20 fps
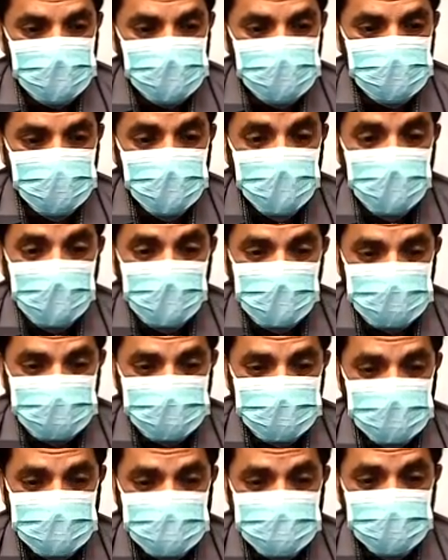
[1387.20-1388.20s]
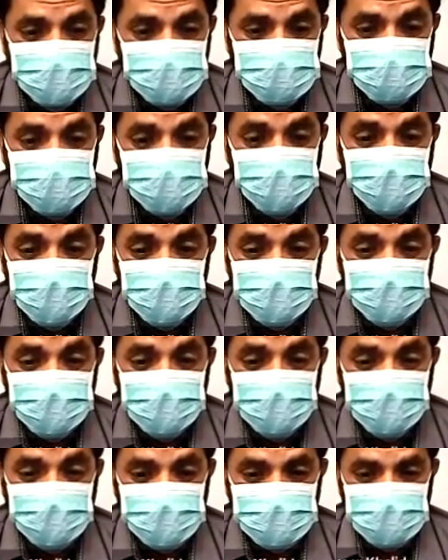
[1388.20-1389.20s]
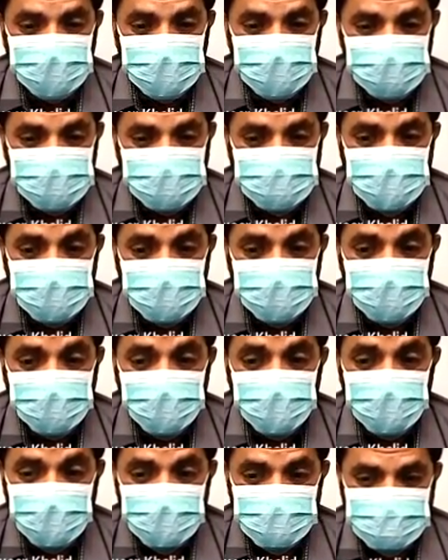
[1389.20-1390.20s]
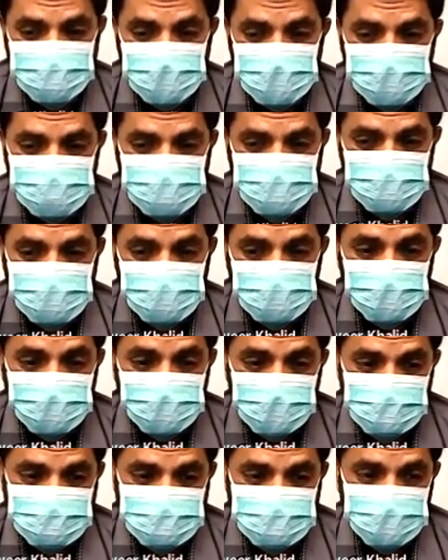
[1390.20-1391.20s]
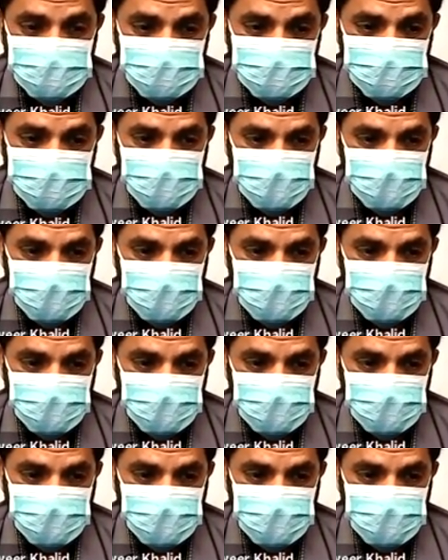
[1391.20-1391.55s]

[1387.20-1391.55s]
Good evidence for prophylactic antibiotics after one episode of HBV.